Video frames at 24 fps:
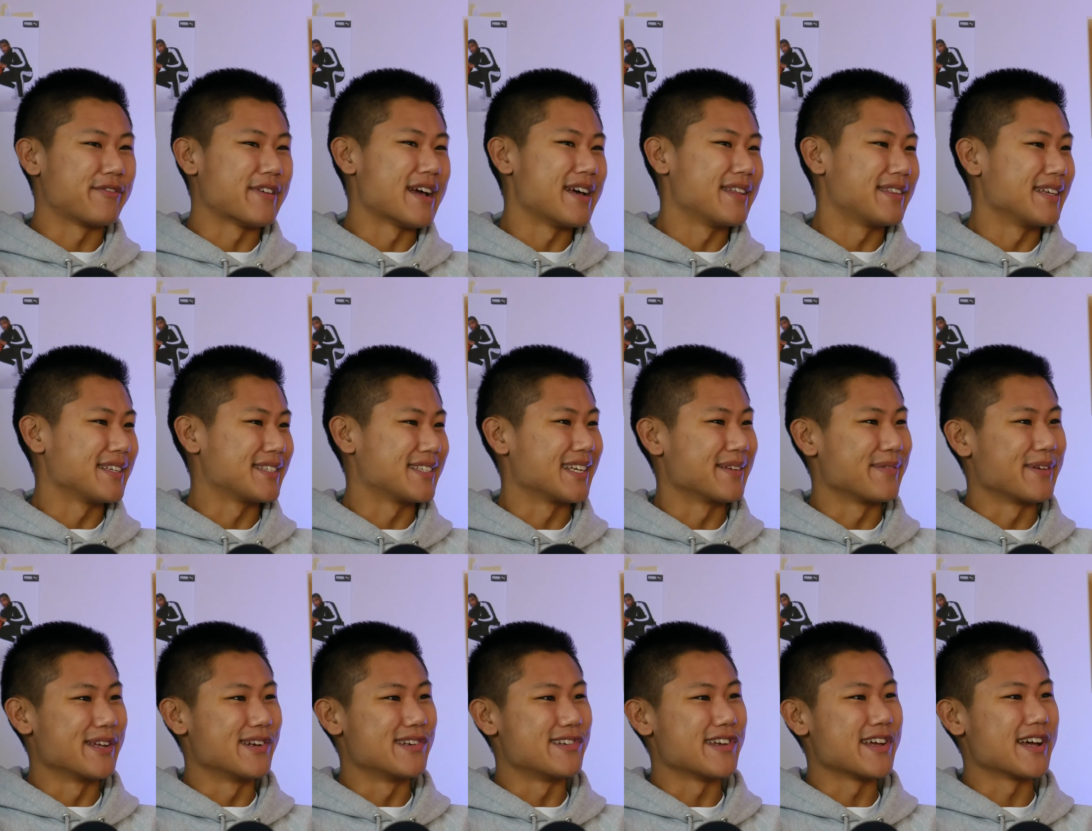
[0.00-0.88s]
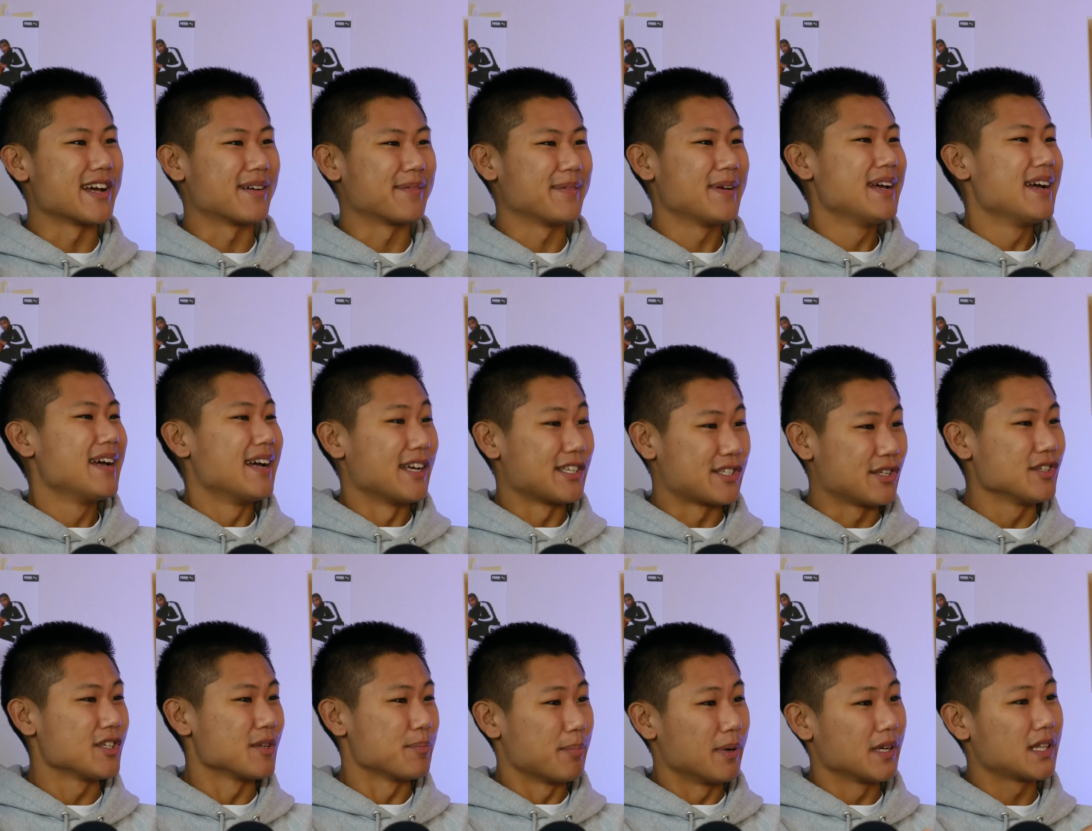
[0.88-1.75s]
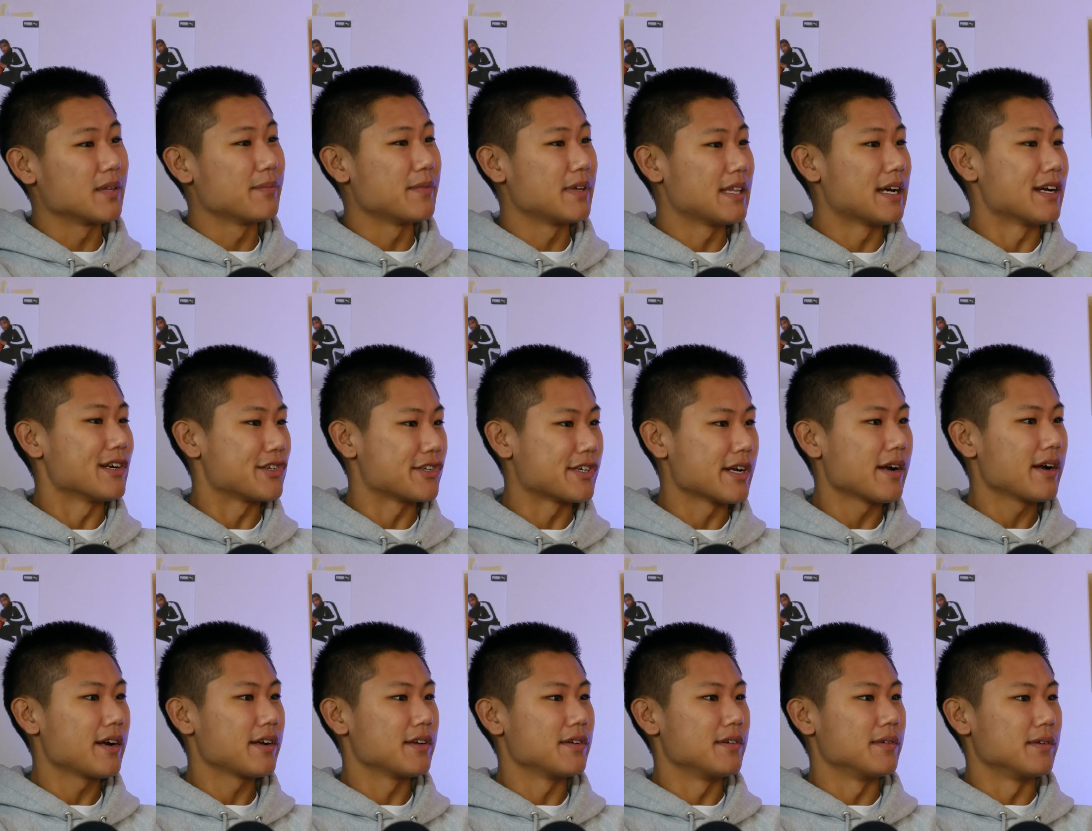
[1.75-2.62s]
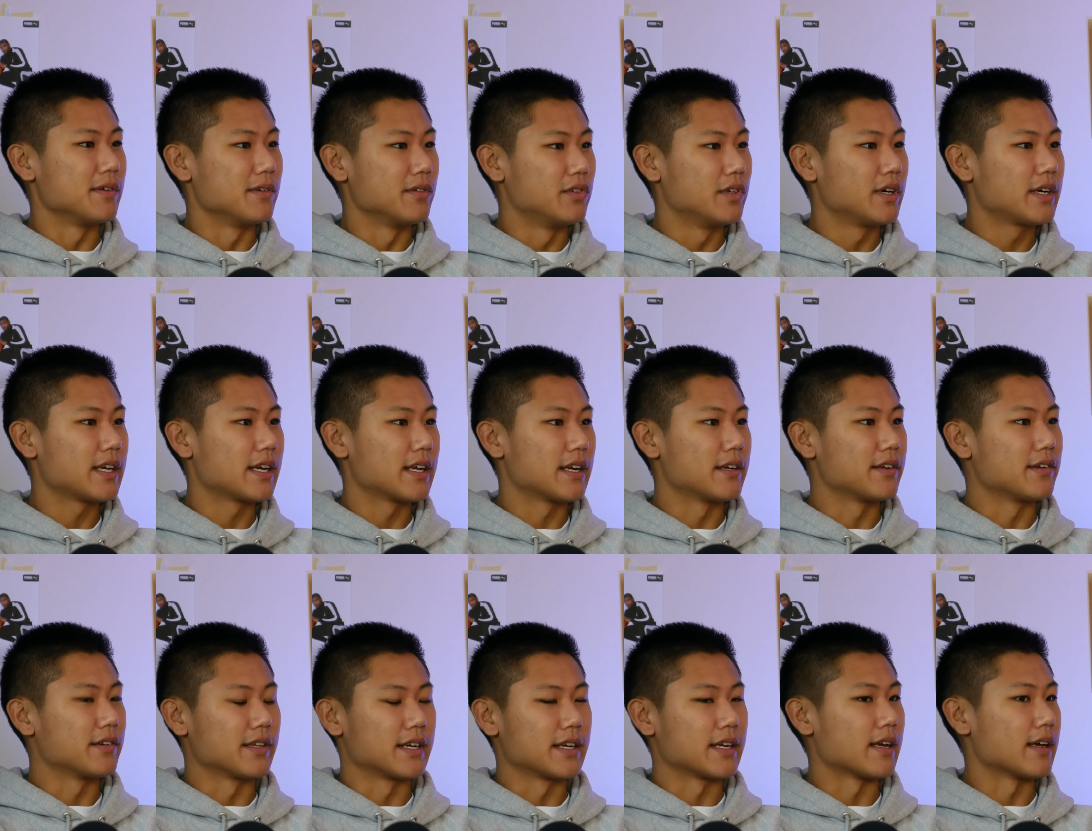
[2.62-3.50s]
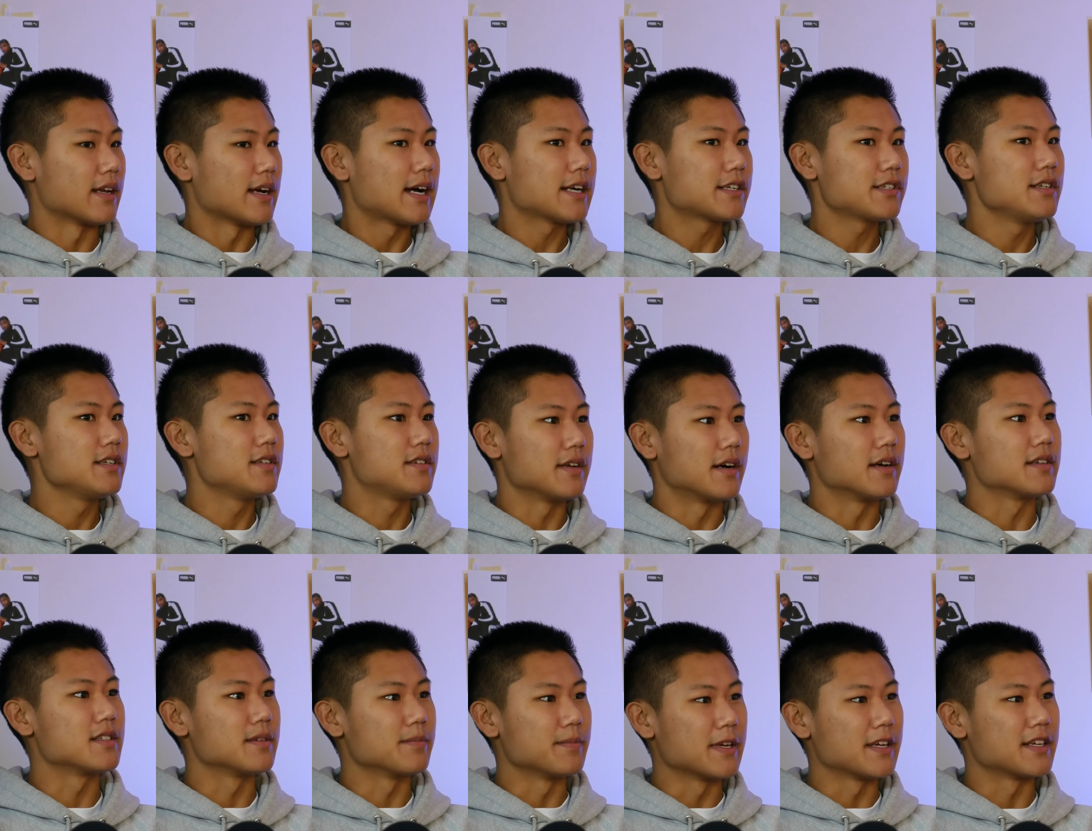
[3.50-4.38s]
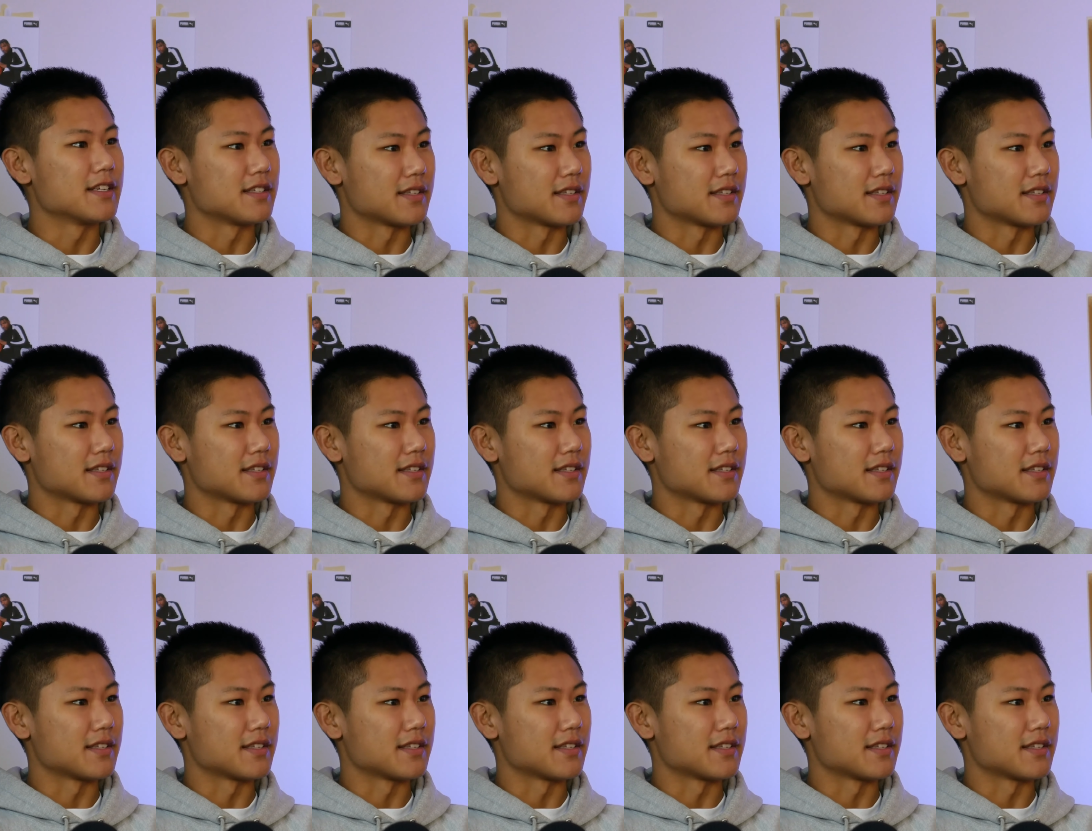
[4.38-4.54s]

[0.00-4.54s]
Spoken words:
fan thinks they can be a GM, as soon as you put them in that chair, you look at it and you're it actually doesn't make